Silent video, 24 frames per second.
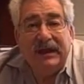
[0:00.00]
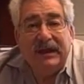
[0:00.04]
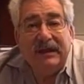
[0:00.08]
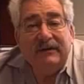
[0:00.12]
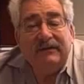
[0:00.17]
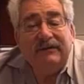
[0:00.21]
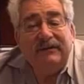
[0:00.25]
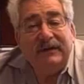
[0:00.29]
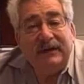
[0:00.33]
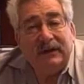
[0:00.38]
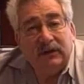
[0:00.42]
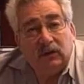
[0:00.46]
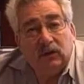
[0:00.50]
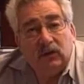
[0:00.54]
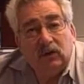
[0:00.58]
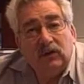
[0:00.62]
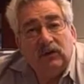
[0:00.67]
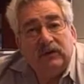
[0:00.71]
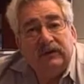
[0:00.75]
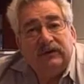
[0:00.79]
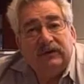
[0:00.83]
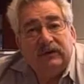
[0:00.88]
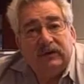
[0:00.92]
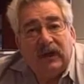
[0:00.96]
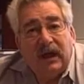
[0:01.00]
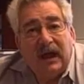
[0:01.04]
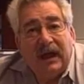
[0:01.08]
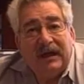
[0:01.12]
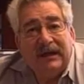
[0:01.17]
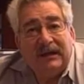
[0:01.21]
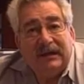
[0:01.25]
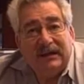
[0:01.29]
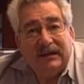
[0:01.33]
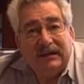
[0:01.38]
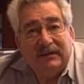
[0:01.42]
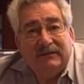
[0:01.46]
If it looks
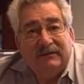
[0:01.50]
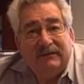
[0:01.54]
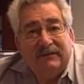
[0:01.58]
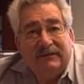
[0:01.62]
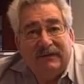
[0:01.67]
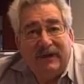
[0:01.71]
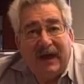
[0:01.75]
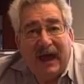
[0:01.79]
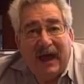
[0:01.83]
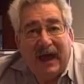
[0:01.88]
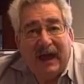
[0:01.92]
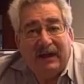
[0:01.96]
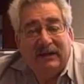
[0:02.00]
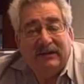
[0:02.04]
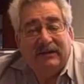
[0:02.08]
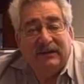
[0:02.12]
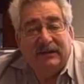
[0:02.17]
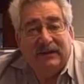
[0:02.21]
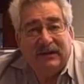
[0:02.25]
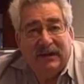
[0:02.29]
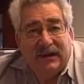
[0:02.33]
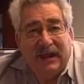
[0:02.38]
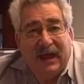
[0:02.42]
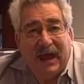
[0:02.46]
like, in fact,